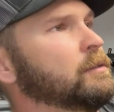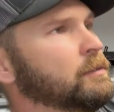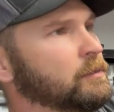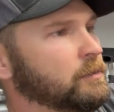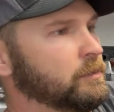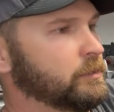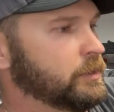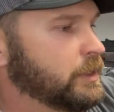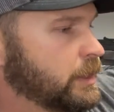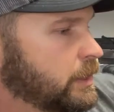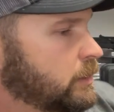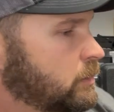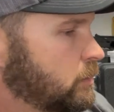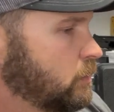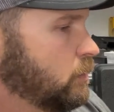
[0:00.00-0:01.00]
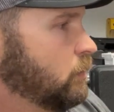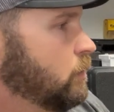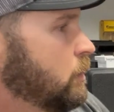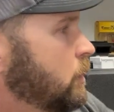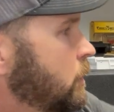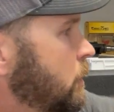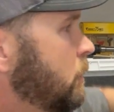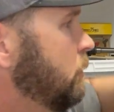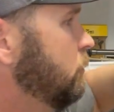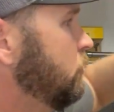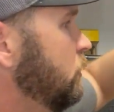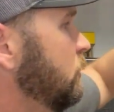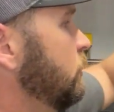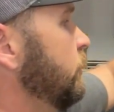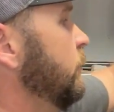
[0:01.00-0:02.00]
All right, so I'm
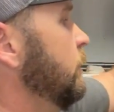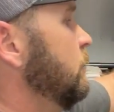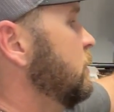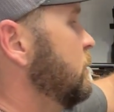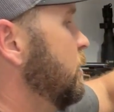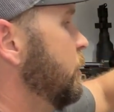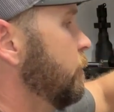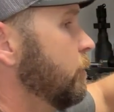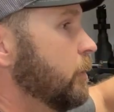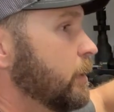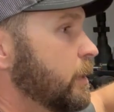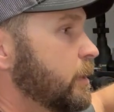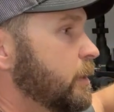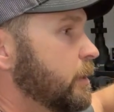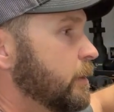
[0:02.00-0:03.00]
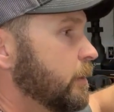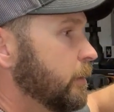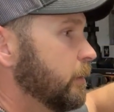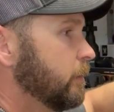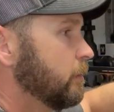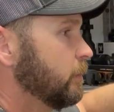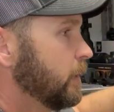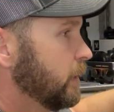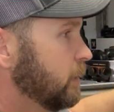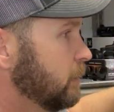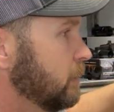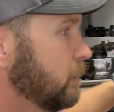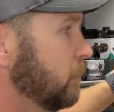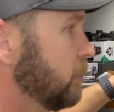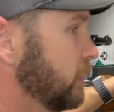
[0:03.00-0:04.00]
gonna go ahead and set her on here to make it a
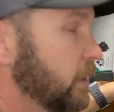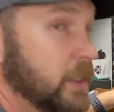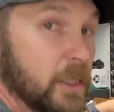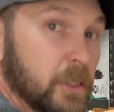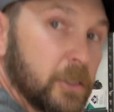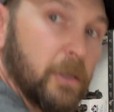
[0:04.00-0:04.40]
little easier